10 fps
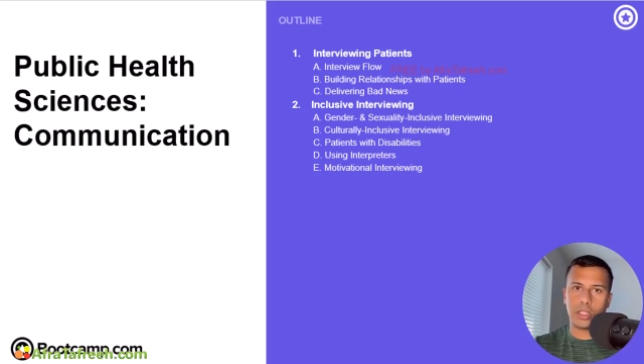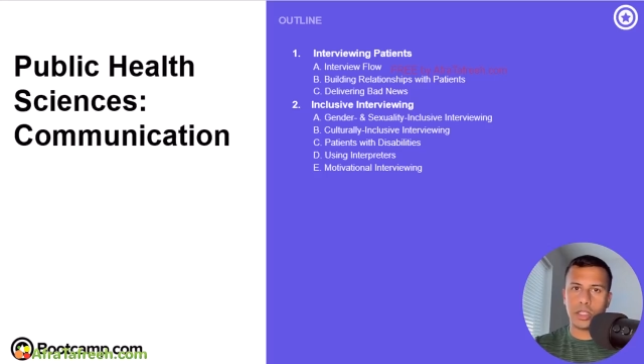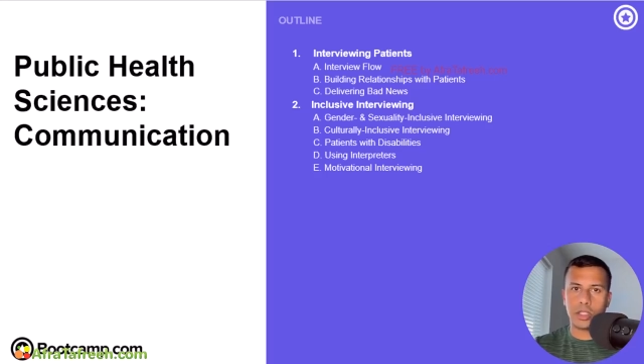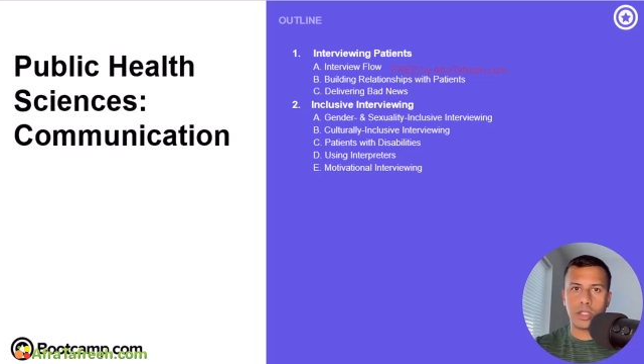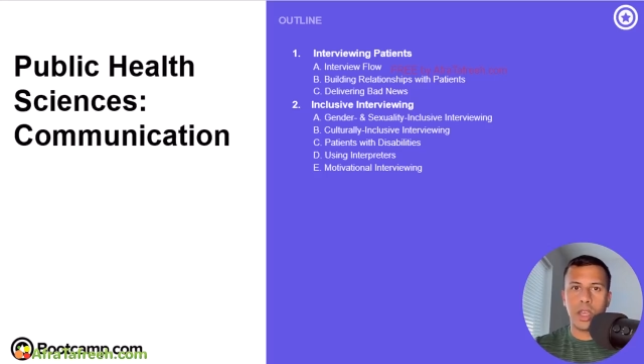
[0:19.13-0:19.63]

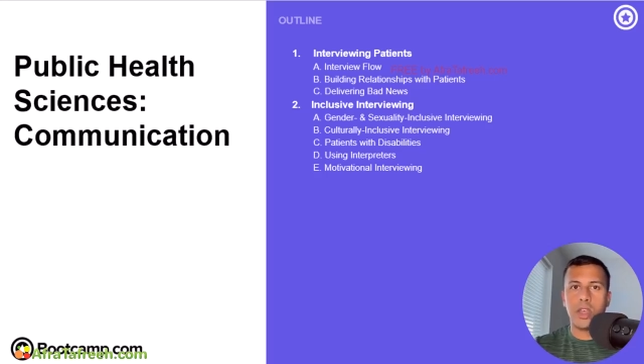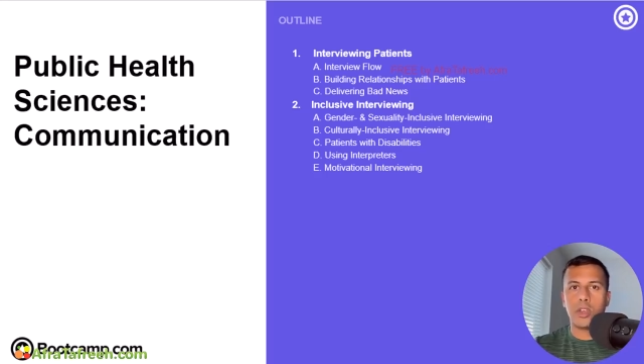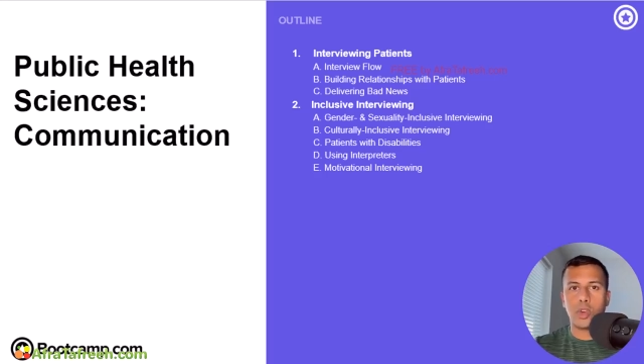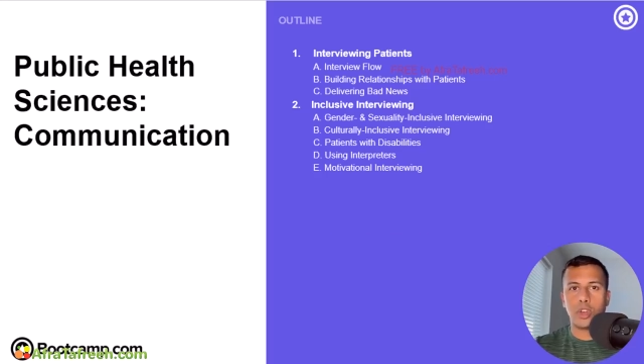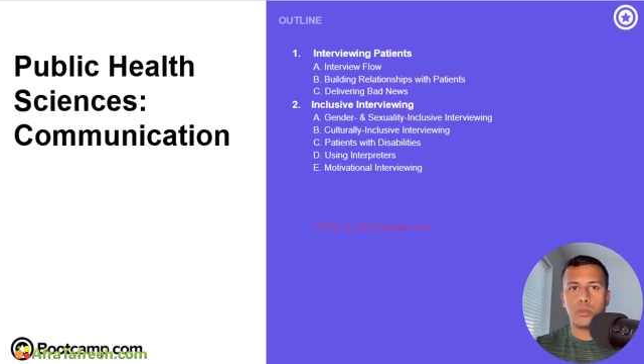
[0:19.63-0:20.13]
This is
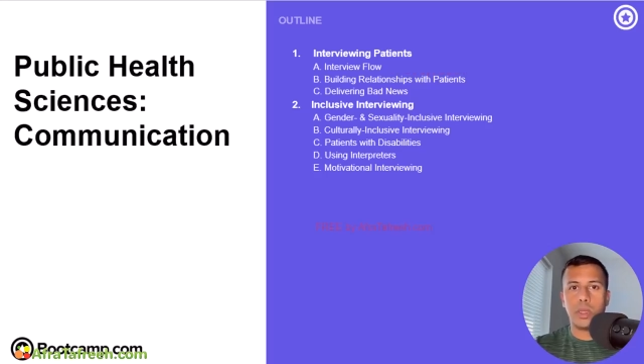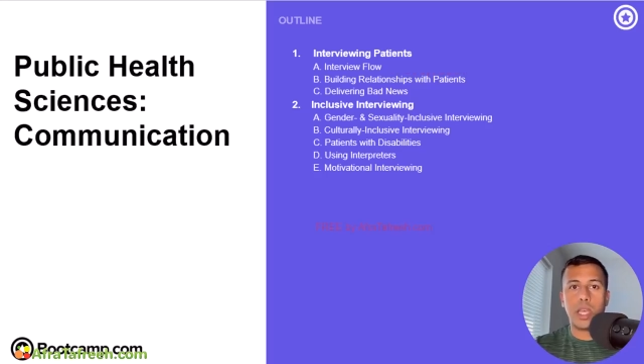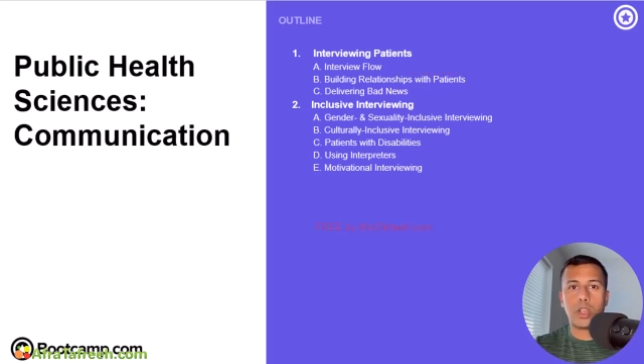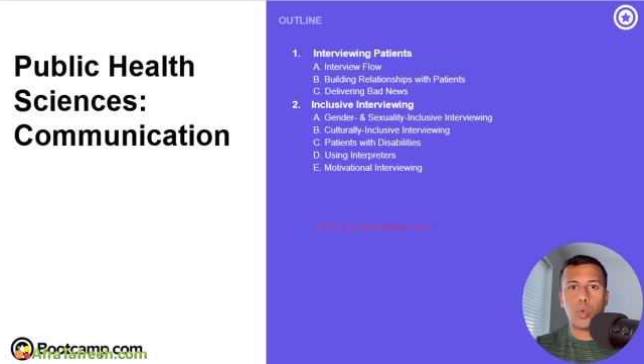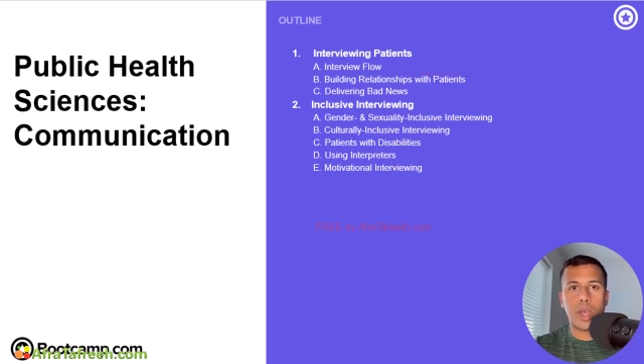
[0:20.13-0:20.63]
going to be a
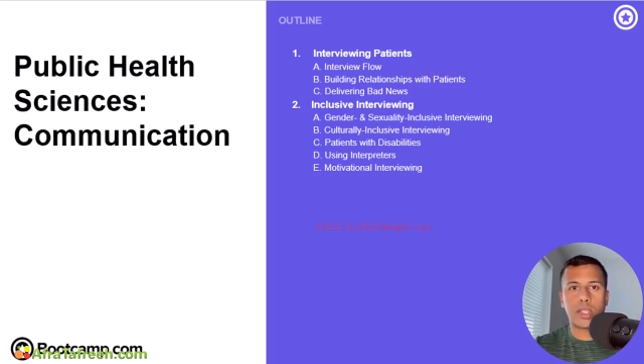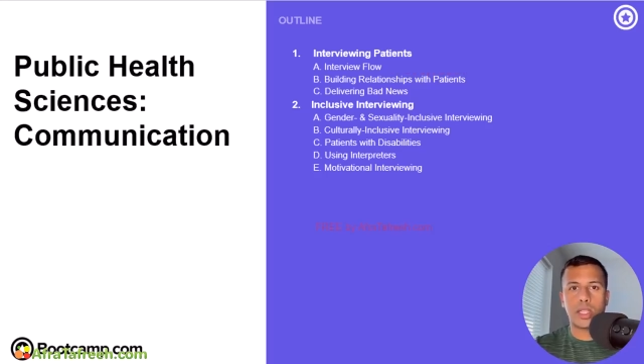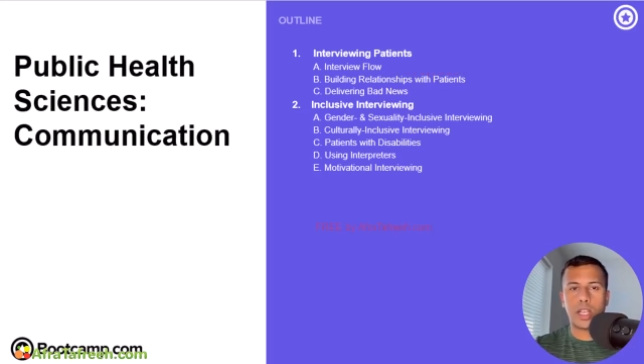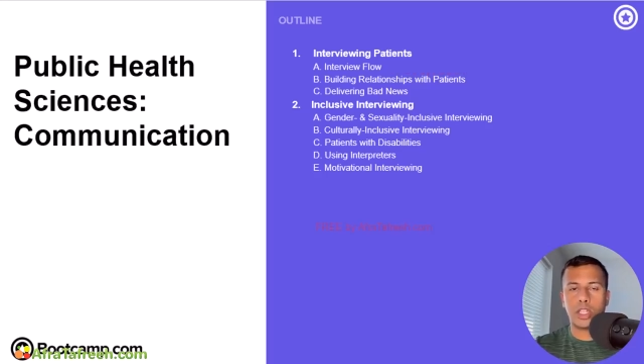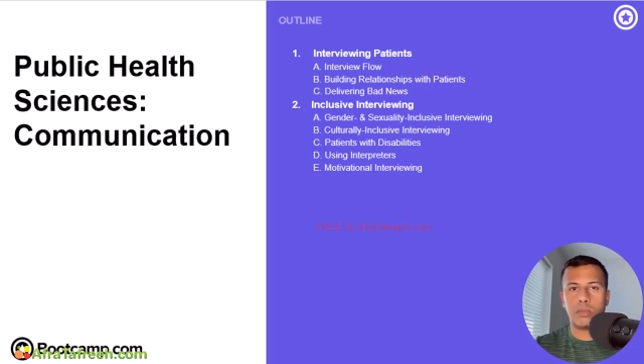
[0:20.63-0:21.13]
quick
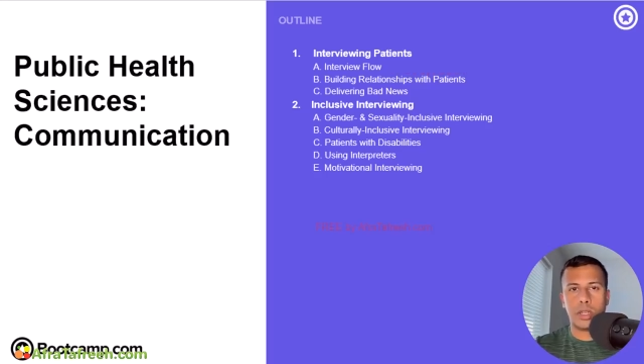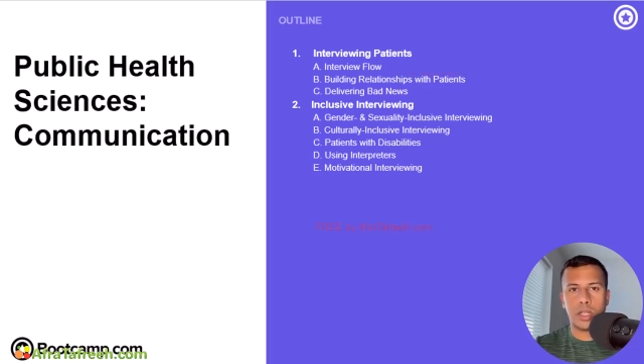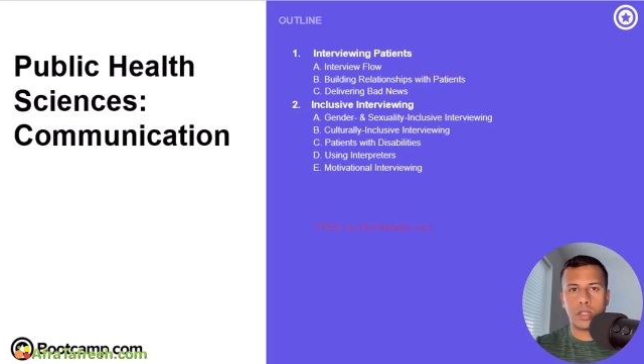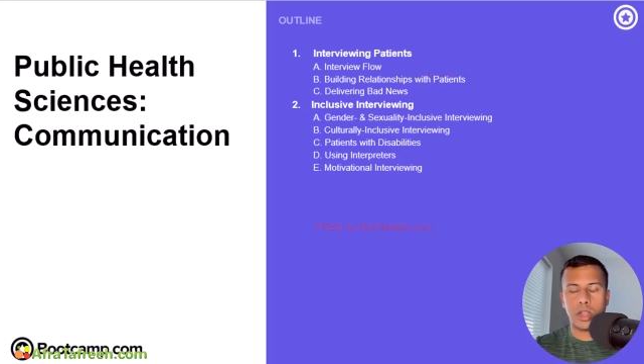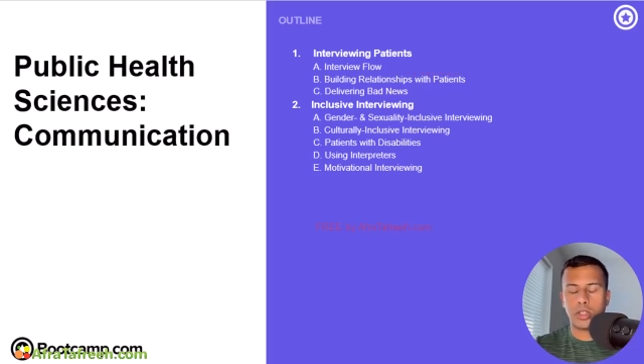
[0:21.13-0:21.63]
section, but
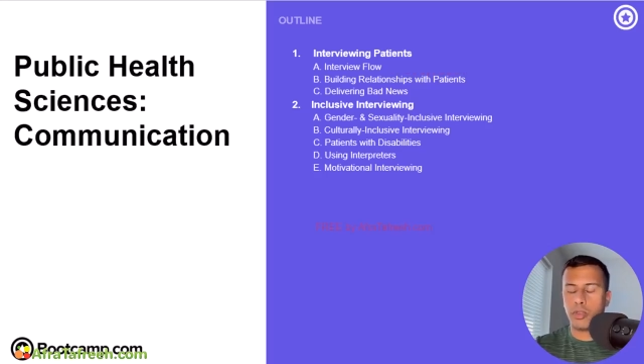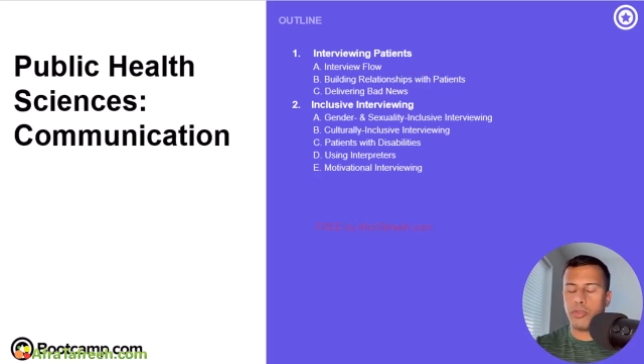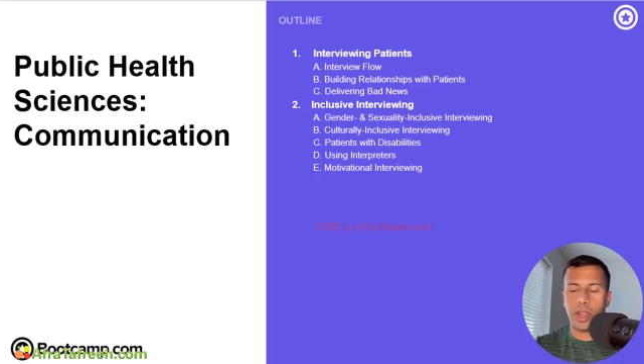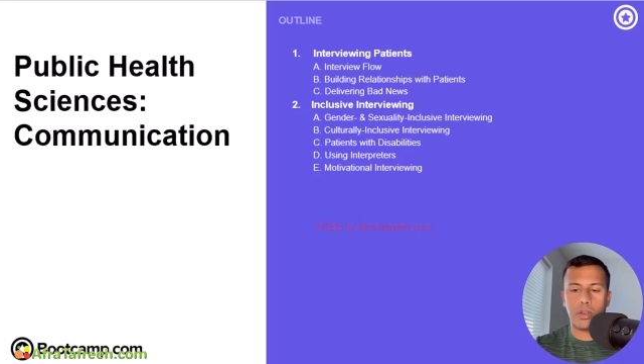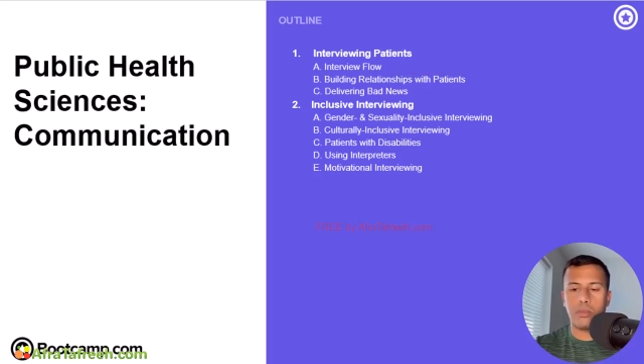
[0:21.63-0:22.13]
it is also
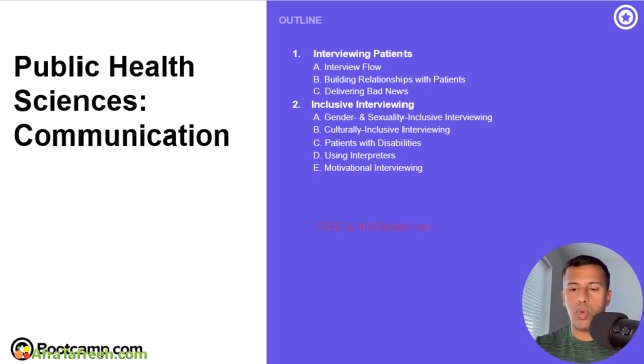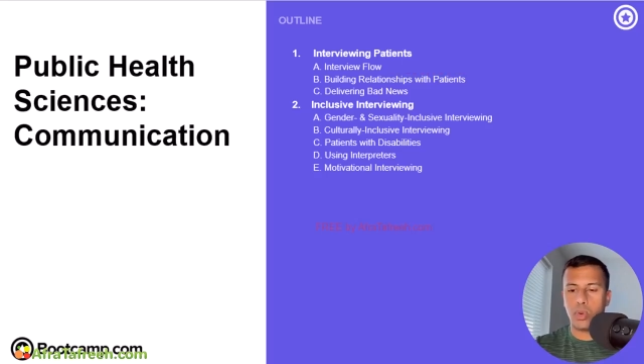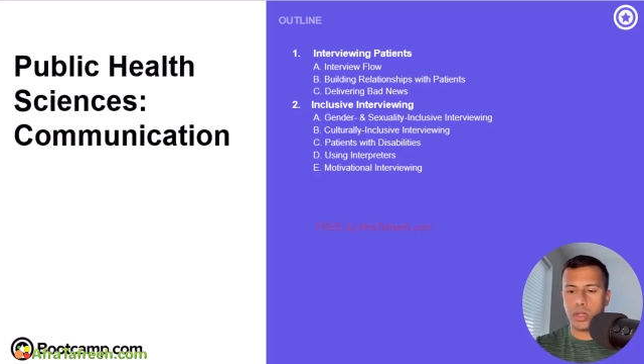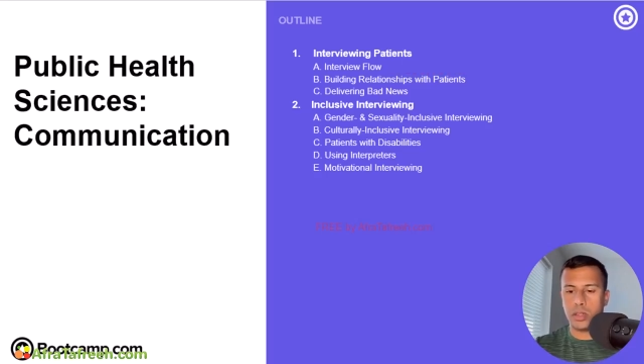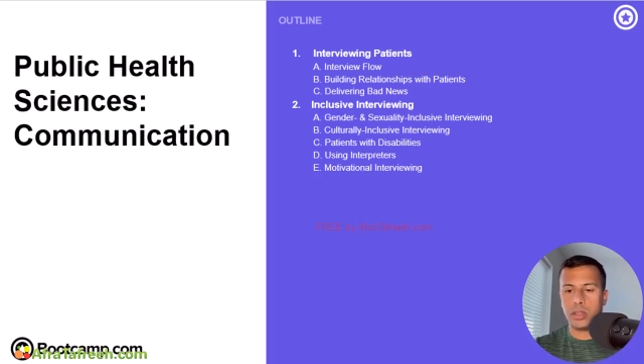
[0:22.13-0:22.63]
very
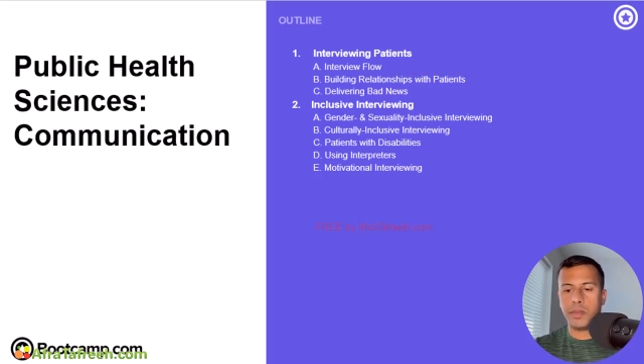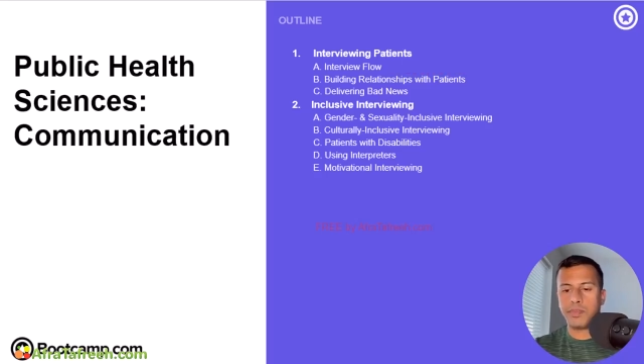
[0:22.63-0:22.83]
important.